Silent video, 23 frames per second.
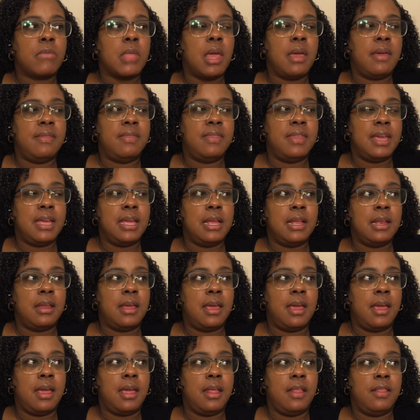And then
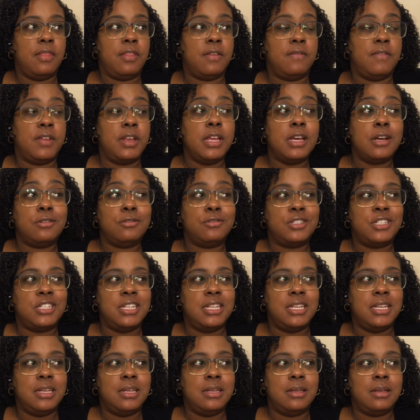in the video,
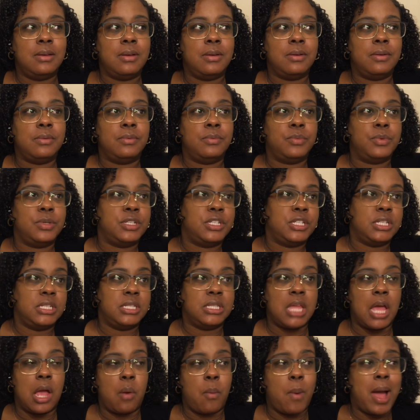when she's
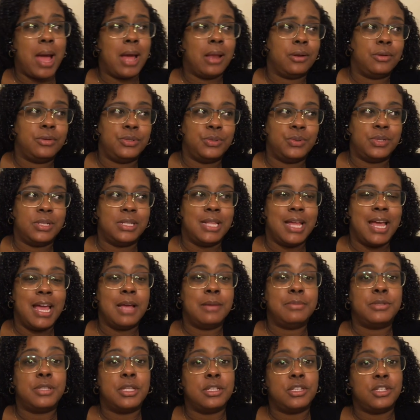like, why I don't do
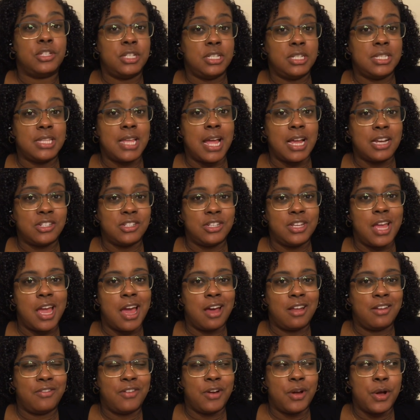collabs, she's actually
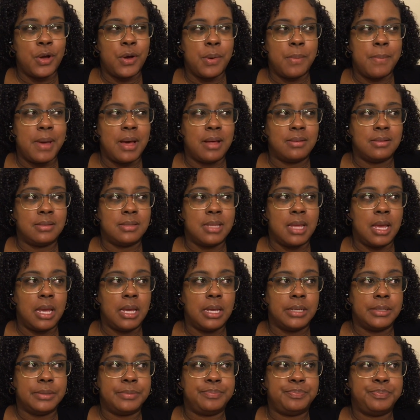out of her own mouth
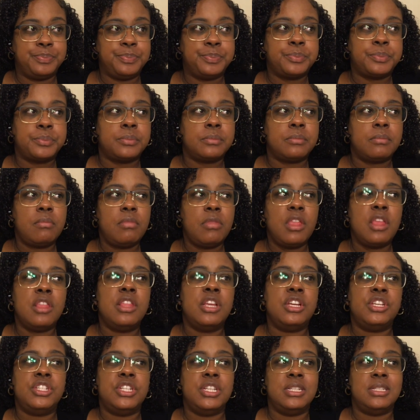saying
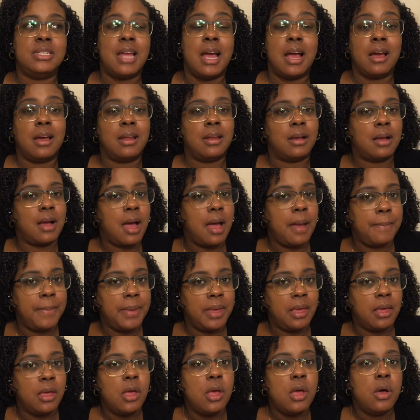that she's not gonna
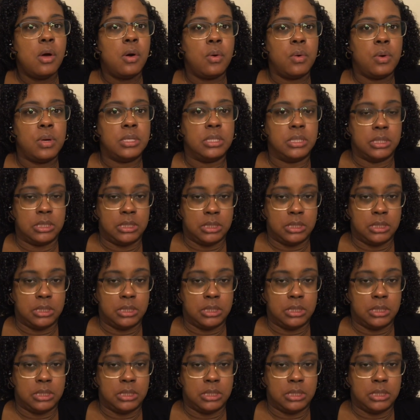comment on